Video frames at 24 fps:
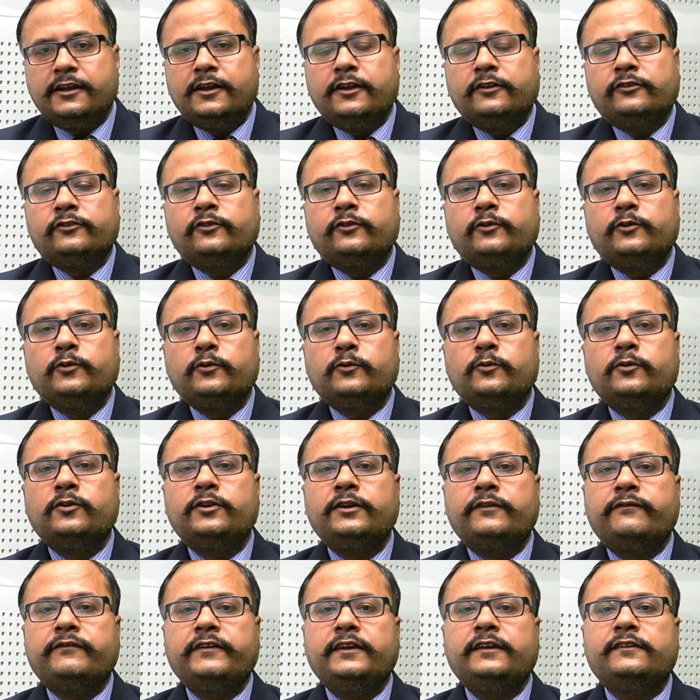So
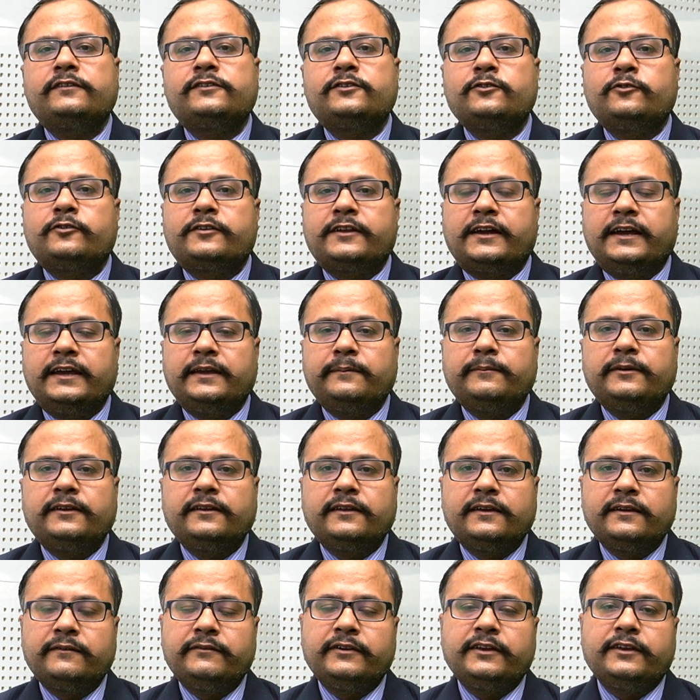don't waste your time in
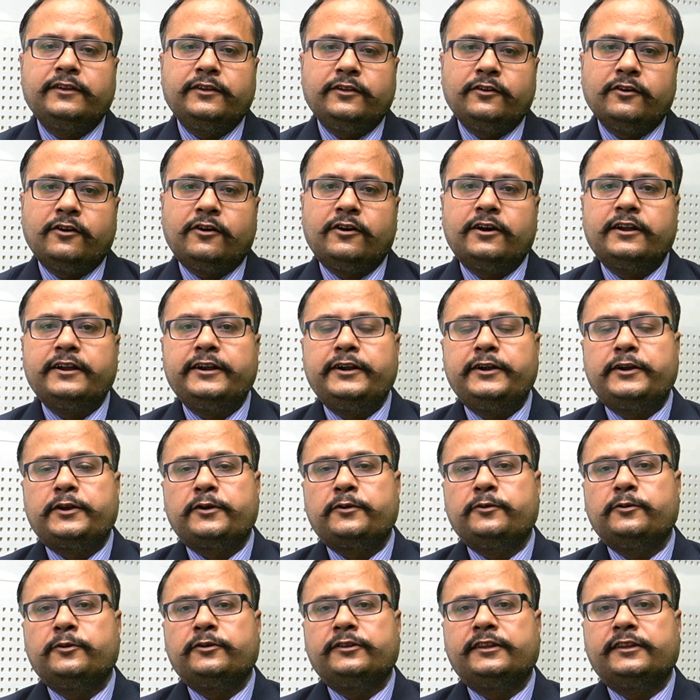giving your intro,